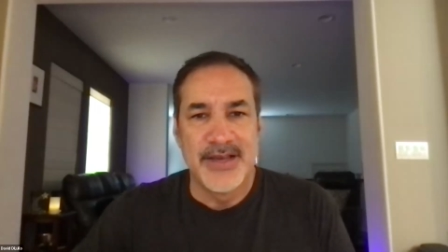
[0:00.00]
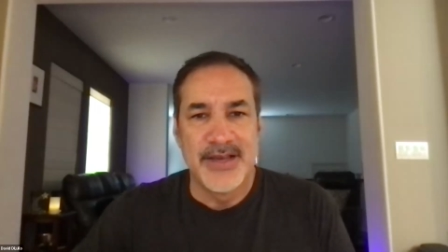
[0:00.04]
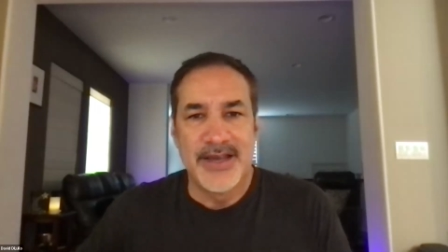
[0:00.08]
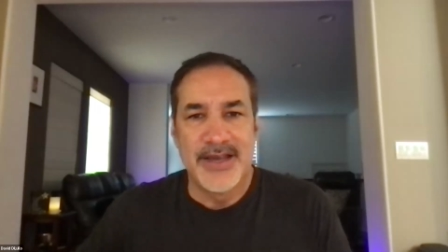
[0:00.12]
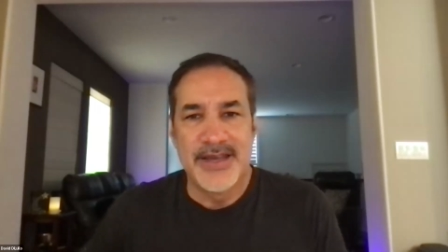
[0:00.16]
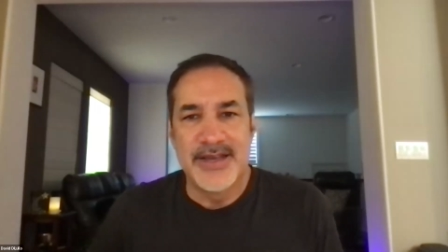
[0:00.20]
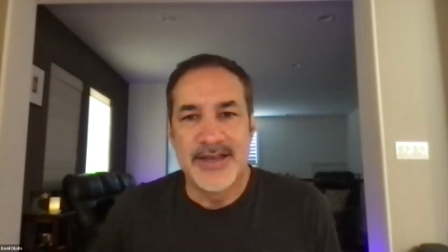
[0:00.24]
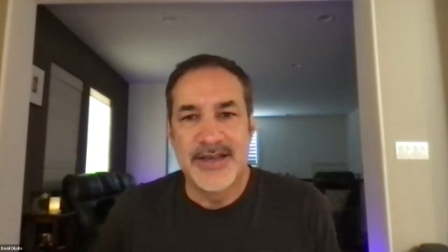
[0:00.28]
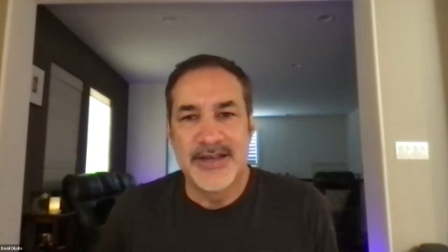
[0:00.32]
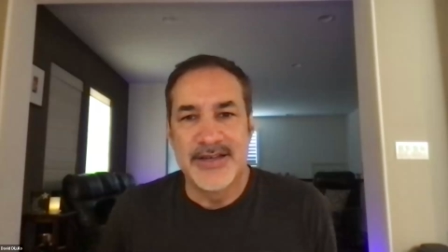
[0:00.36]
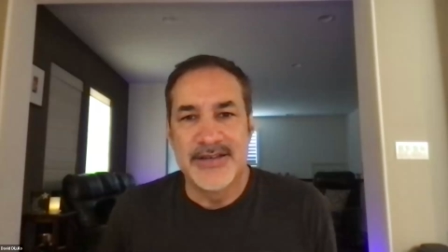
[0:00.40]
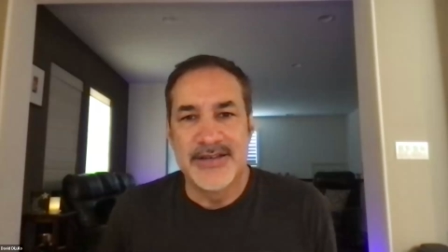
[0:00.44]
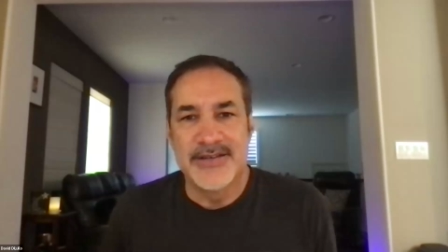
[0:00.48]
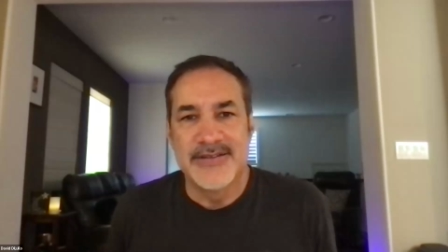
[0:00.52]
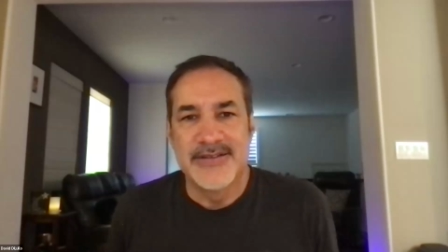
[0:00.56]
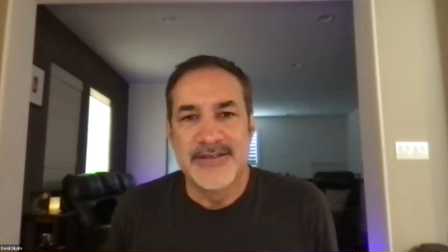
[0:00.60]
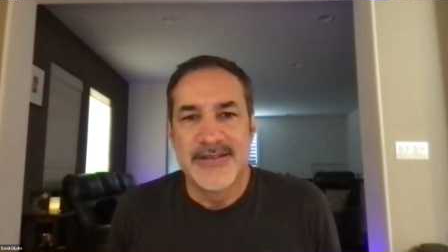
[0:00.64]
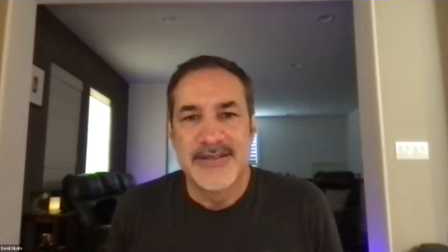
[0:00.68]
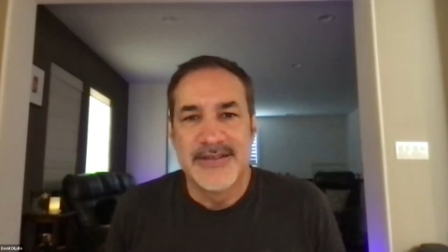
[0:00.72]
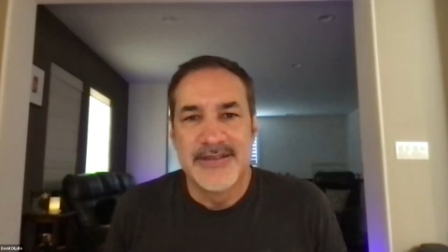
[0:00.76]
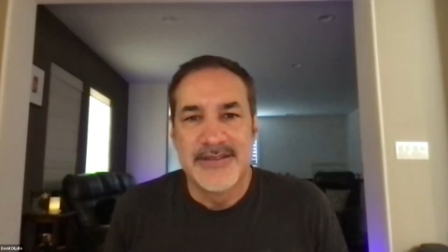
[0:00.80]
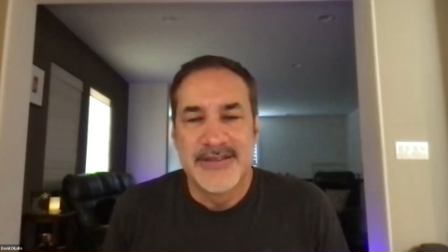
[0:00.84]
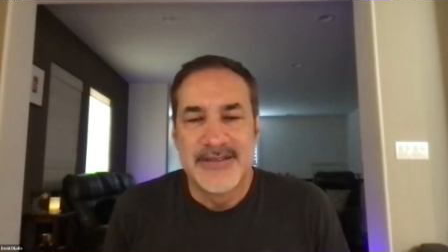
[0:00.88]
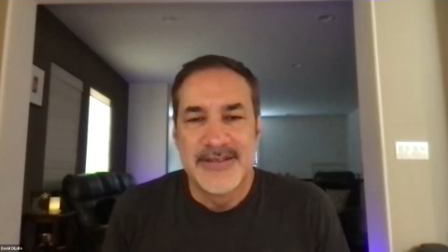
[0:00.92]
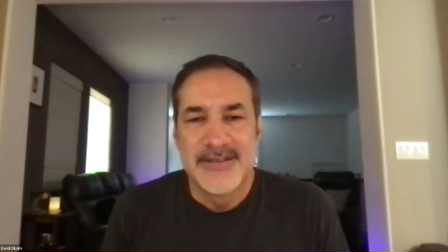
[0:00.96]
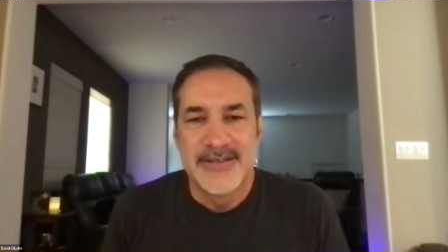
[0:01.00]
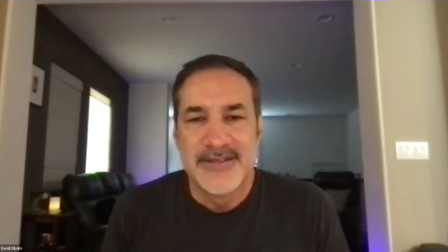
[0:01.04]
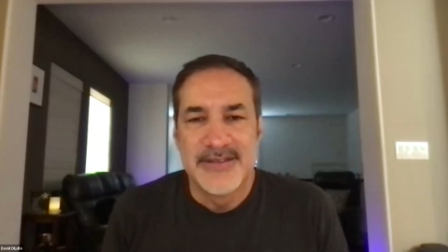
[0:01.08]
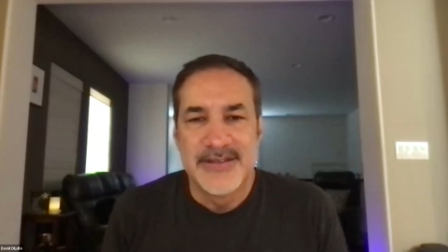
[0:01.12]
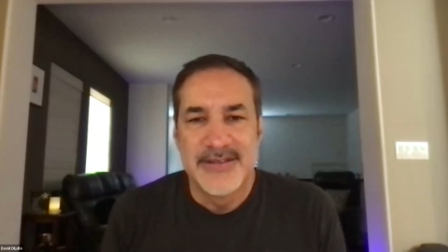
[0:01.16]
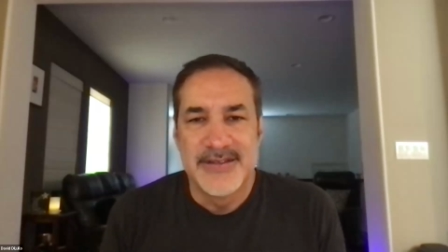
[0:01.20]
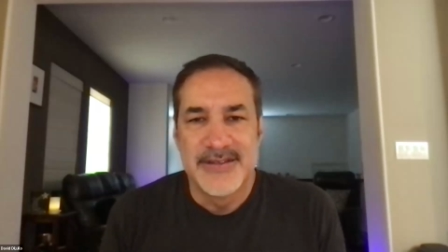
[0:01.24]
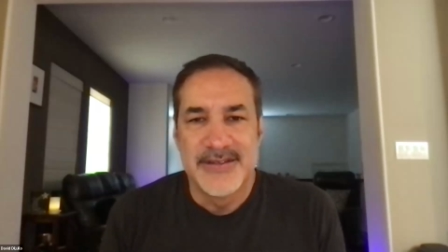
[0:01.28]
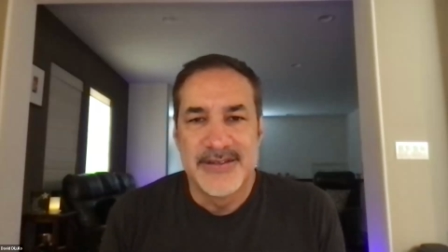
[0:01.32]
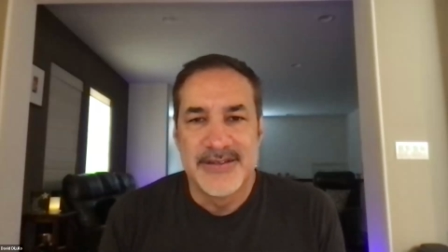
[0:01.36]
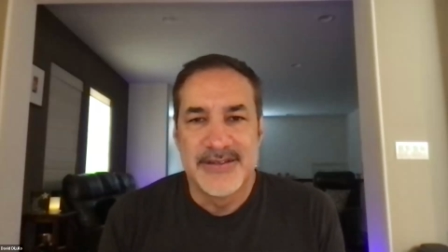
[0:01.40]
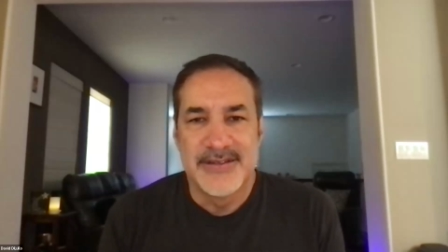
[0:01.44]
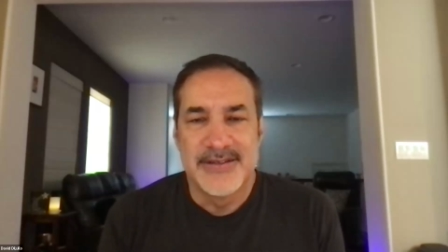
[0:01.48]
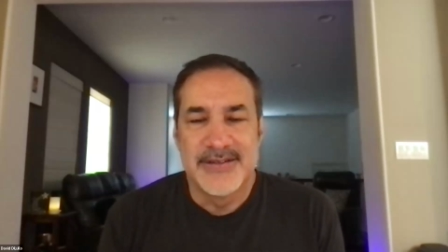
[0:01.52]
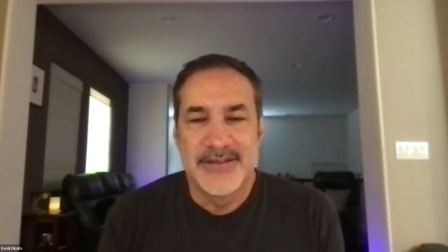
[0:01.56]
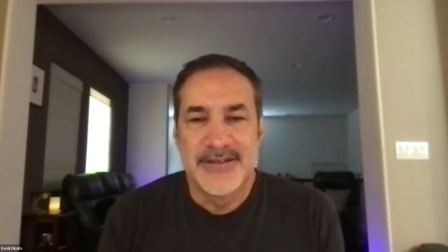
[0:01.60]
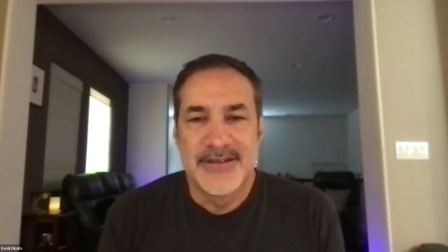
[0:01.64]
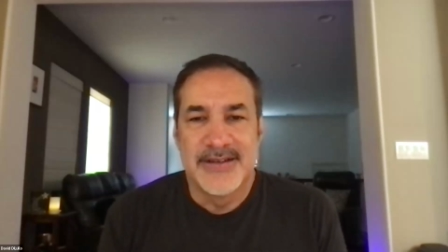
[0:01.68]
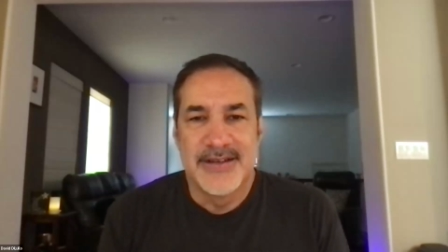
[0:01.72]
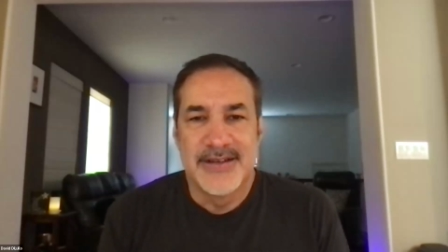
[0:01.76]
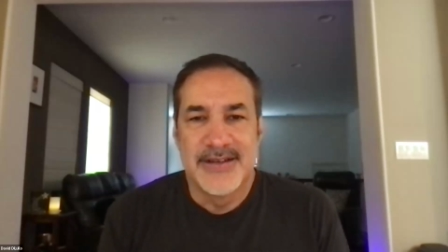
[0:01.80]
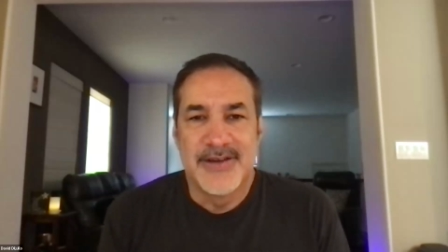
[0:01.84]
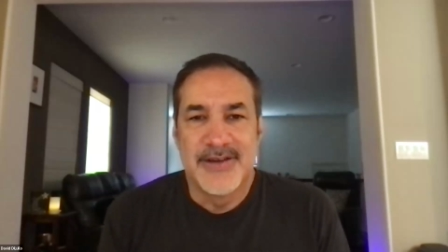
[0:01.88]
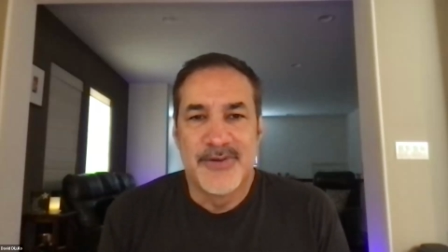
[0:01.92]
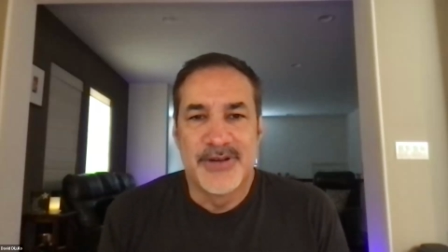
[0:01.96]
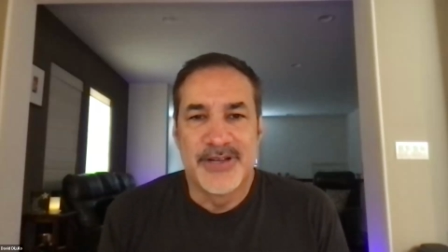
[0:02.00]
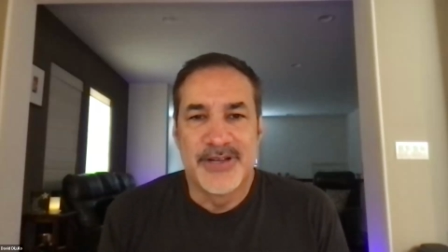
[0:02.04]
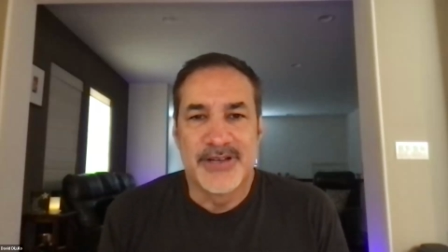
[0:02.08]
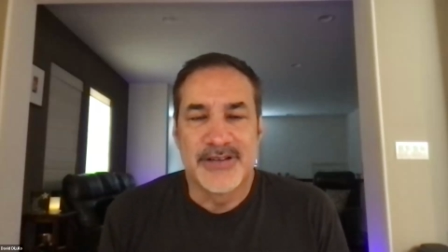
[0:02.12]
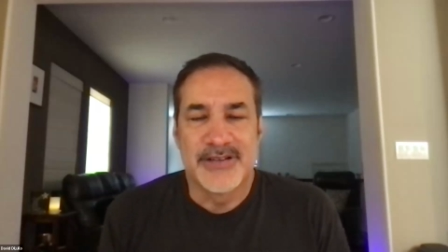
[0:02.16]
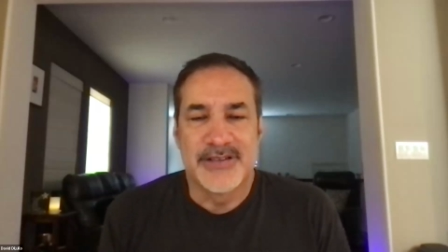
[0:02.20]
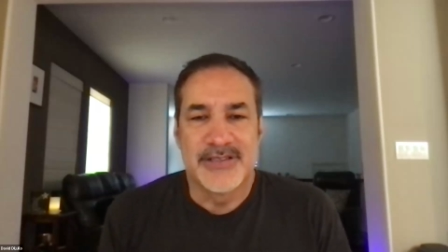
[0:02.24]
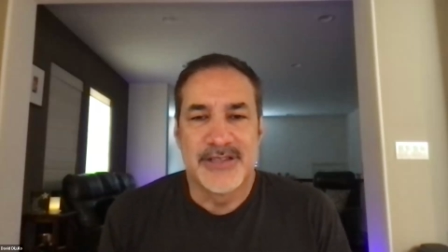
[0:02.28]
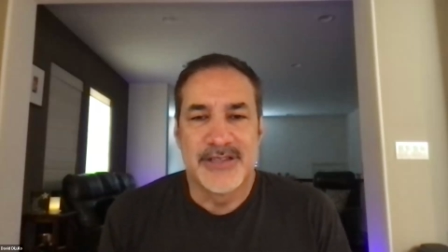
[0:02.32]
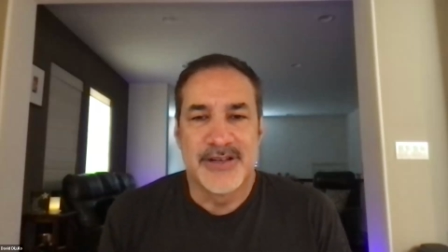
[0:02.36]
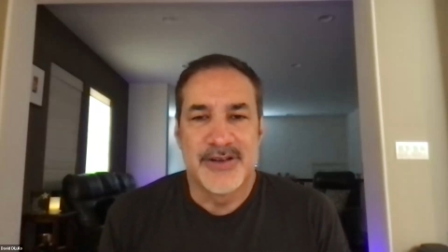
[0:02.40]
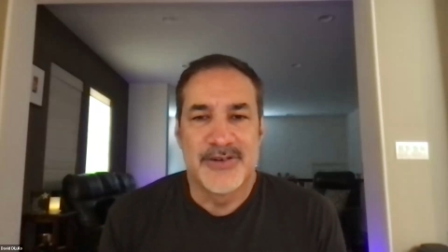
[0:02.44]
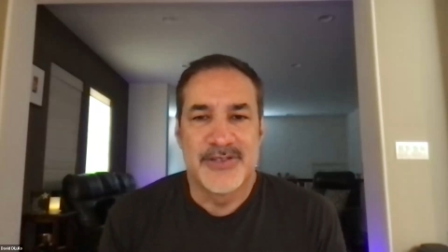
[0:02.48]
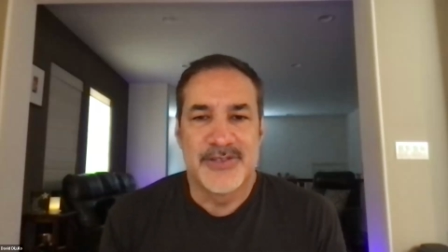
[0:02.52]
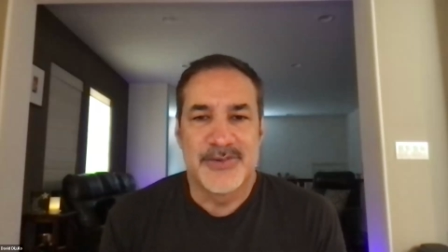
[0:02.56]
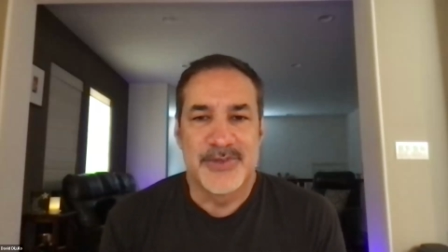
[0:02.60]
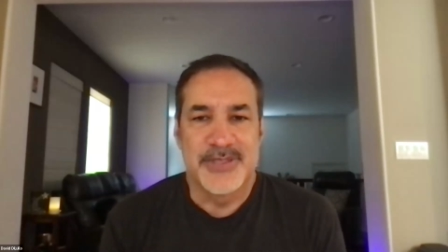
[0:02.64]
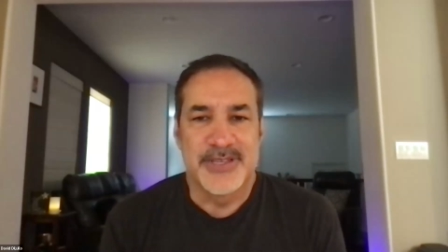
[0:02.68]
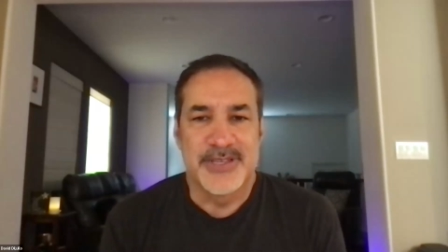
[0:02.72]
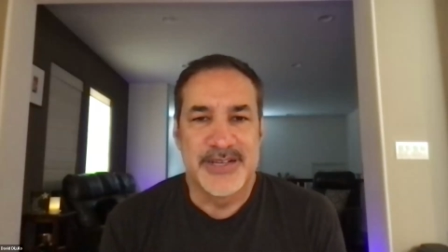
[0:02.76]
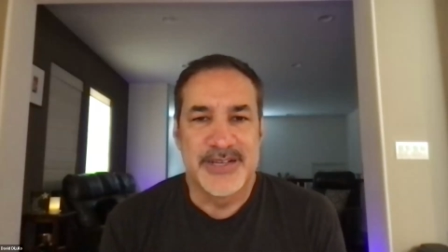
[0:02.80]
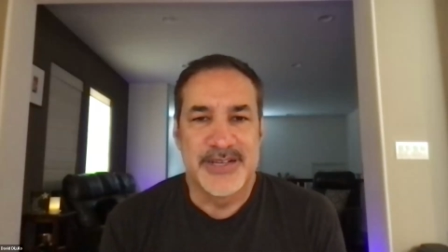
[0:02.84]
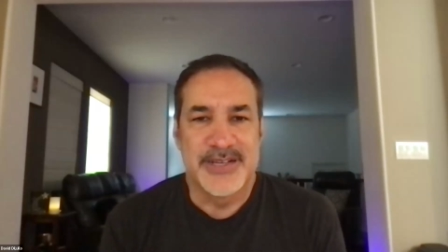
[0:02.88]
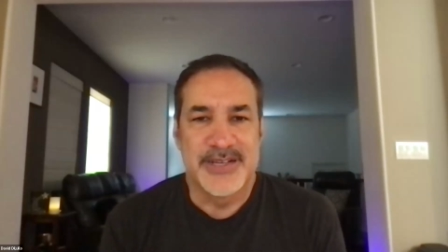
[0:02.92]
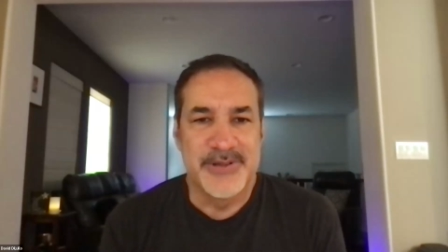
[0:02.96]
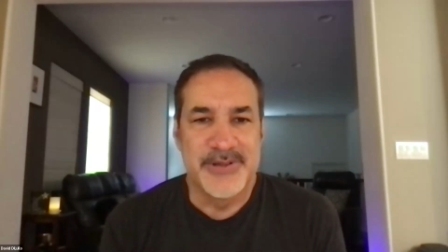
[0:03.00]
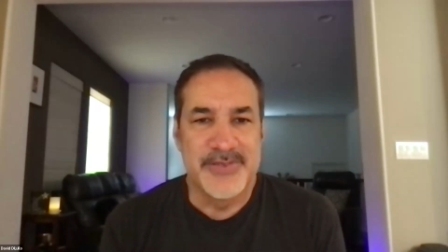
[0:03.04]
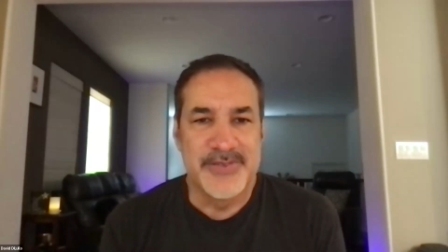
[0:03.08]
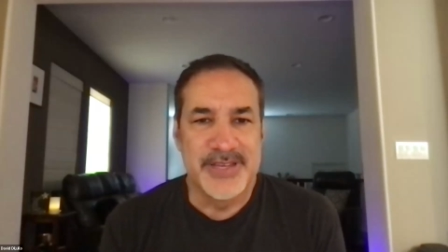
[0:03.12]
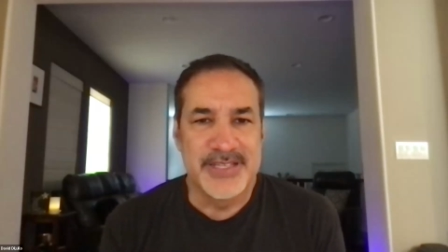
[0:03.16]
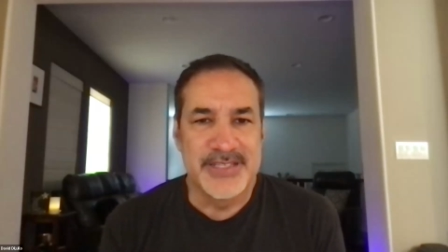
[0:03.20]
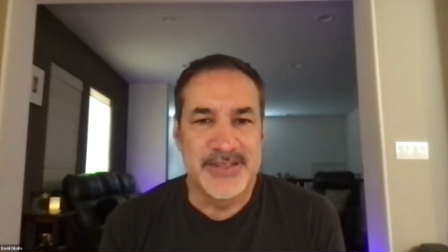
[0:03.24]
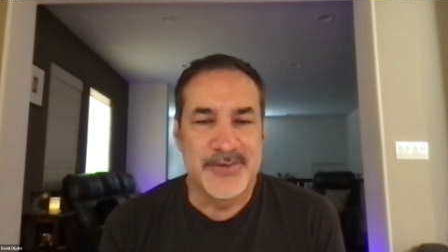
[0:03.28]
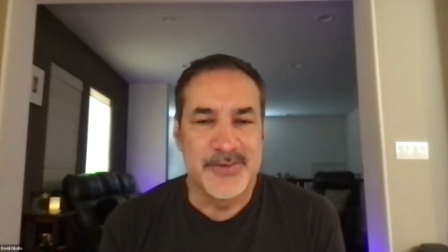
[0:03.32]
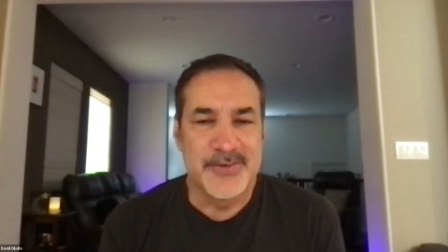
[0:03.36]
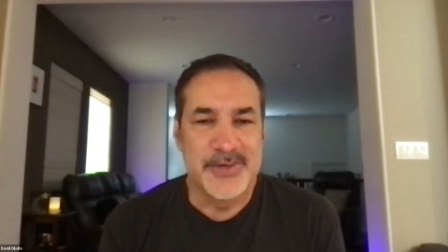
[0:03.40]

I want to close with a couple of things.